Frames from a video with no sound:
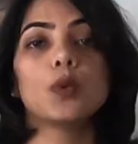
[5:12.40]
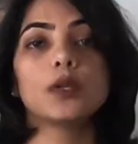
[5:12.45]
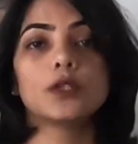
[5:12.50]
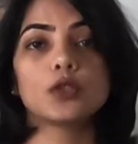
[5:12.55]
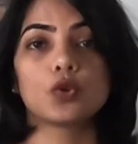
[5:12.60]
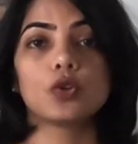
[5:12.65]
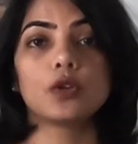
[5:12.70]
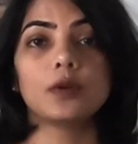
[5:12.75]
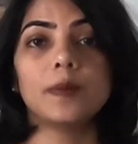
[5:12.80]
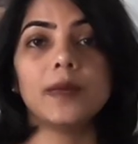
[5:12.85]
which
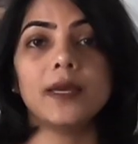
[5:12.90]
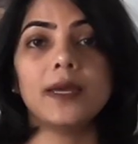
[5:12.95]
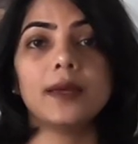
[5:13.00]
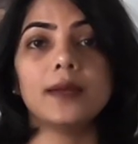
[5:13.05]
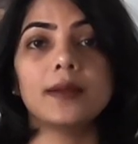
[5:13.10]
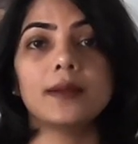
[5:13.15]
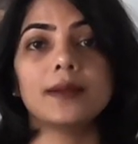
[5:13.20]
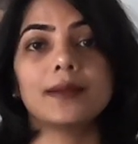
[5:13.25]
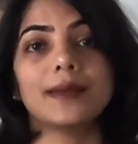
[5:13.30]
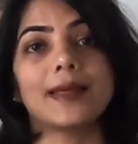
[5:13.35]
could
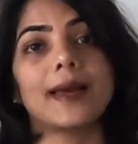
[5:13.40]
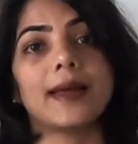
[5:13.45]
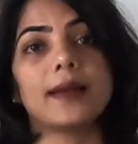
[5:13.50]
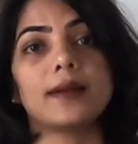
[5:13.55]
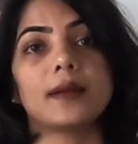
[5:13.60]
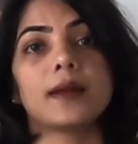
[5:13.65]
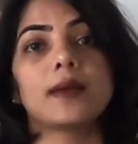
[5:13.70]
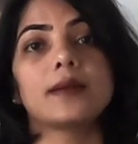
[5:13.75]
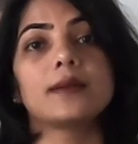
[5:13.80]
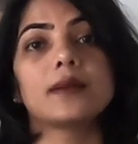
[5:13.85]
mean
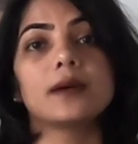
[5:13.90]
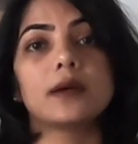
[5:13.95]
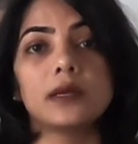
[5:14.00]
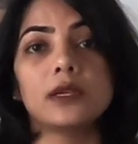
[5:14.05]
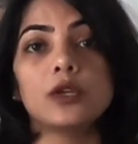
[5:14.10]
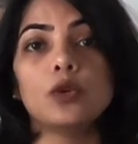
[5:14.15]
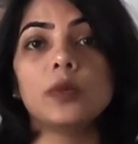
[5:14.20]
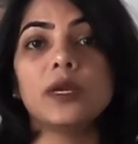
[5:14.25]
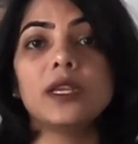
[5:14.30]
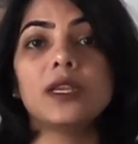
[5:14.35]
that the
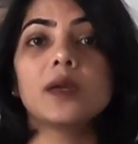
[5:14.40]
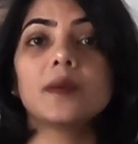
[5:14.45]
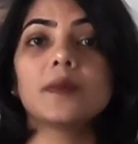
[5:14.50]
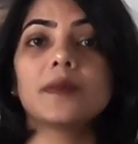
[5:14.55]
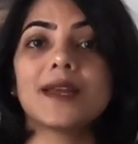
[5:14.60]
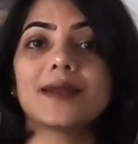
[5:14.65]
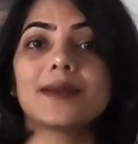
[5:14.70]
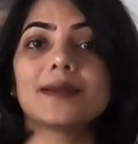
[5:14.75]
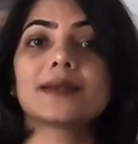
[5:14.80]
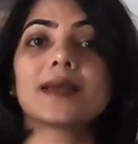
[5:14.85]
aluminium
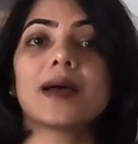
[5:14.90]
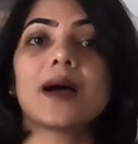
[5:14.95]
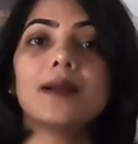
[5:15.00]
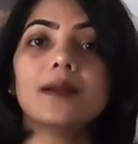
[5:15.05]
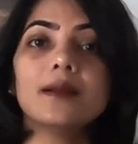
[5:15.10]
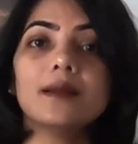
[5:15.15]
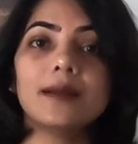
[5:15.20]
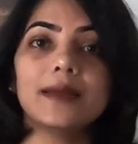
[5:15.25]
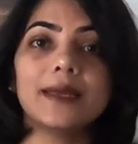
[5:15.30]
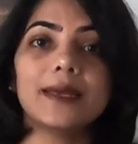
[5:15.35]
that is
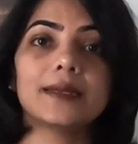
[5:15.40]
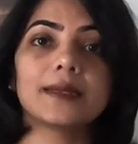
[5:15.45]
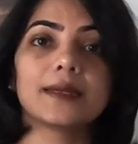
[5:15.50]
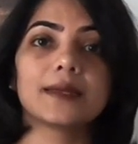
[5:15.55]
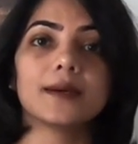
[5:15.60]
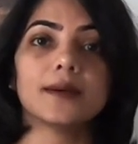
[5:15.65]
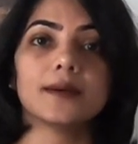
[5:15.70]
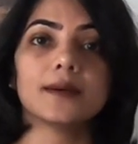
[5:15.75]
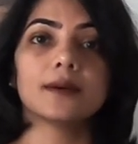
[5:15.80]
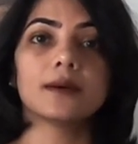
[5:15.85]
underneath
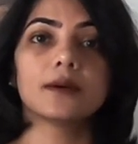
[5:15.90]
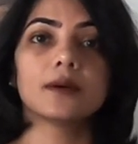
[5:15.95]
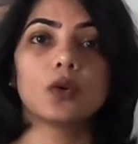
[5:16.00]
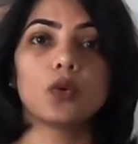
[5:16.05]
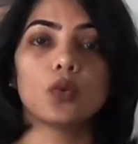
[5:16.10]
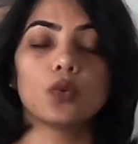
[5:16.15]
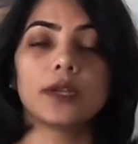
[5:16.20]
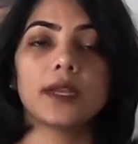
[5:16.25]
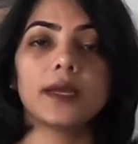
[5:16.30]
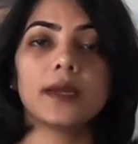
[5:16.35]
the
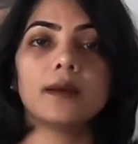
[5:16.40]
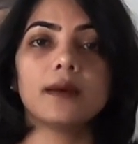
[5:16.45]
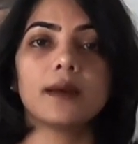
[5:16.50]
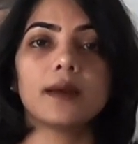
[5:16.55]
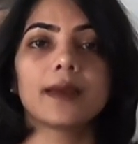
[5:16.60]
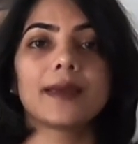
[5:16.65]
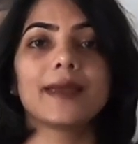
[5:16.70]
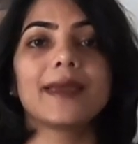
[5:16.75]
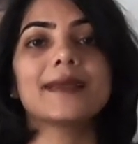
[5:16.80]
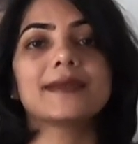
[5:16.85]
coating
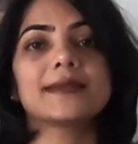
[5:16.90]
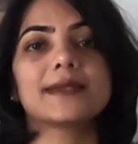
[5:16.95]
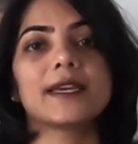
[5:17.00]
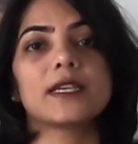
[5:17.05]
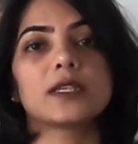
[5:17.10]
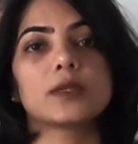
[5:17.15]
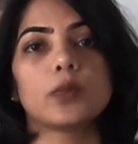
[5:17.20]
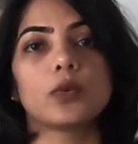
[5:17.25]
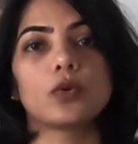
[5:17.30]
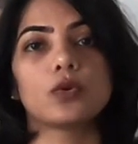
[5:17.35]
gets
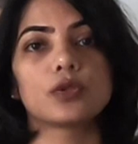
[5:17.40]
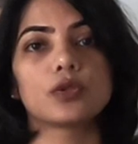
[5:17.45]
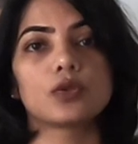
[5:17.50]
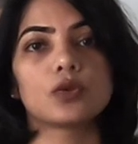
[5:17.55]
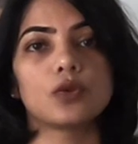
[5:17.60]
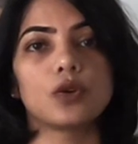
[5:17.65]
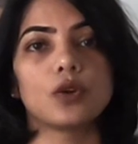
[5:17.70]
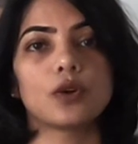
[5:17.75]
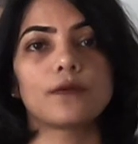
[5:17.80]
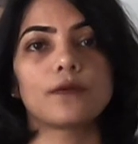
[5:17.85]
exposed to
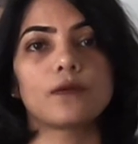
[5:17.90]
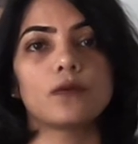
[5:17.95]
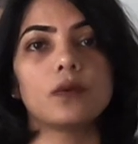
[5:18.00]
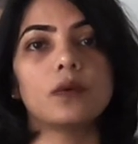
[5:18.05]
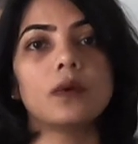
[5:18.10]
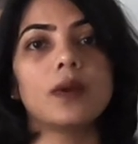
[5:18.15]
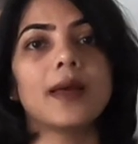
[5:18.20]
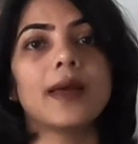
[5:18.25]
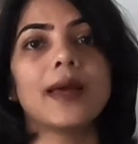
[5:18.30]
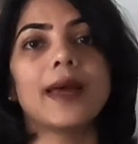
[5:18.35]
your
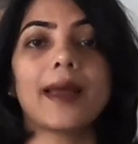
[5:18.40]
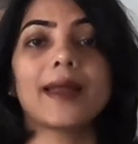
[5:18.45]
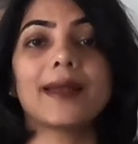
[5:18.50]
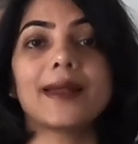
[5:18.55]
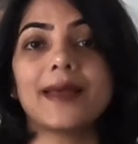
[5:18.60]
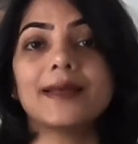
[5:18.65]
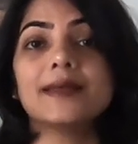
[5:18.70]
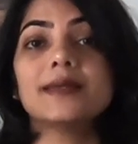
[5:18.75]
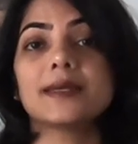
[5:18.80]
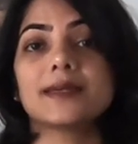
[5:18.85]
food and
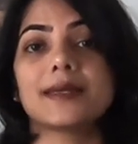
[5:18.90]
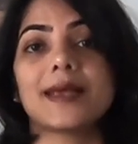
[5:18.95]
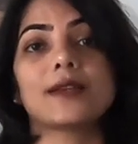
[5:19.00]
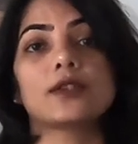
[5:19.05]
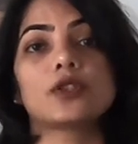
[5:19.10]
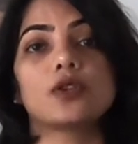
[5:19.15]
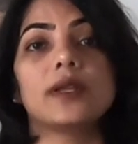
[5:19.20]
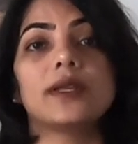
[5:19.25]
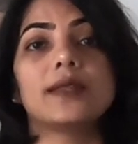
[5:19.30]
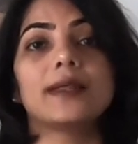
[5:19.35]
hence is
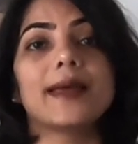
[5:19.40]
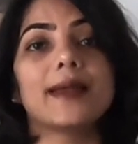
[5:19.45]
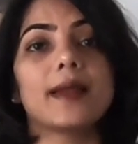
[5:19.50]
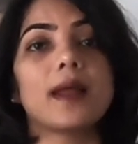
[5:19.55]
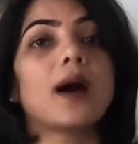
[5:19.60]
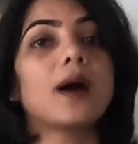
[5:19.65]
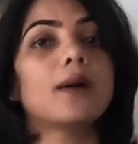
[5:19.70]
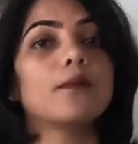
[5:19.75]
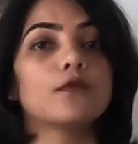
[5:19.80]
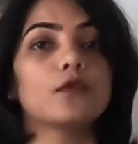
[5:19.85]
actually then
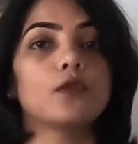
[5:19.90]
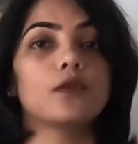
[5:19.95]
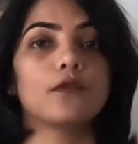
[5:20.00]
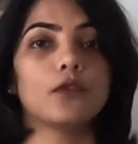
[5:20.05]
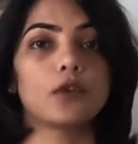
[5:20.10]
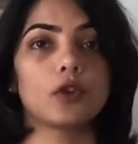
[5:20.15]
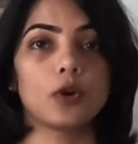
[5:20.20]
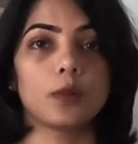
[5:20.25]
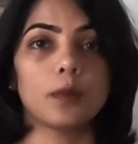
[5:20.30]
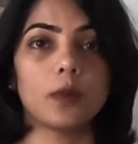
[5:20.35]
harmful for
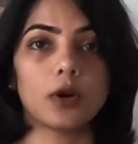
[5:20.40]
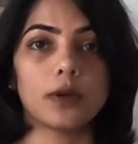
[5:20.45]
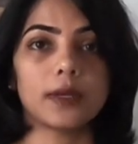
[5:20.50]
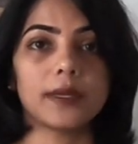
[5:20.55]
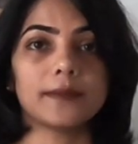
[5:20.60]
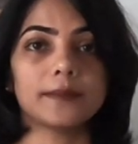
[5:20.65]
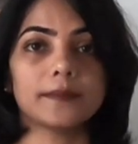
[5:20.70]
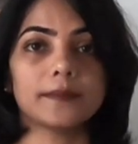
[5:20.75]
your body.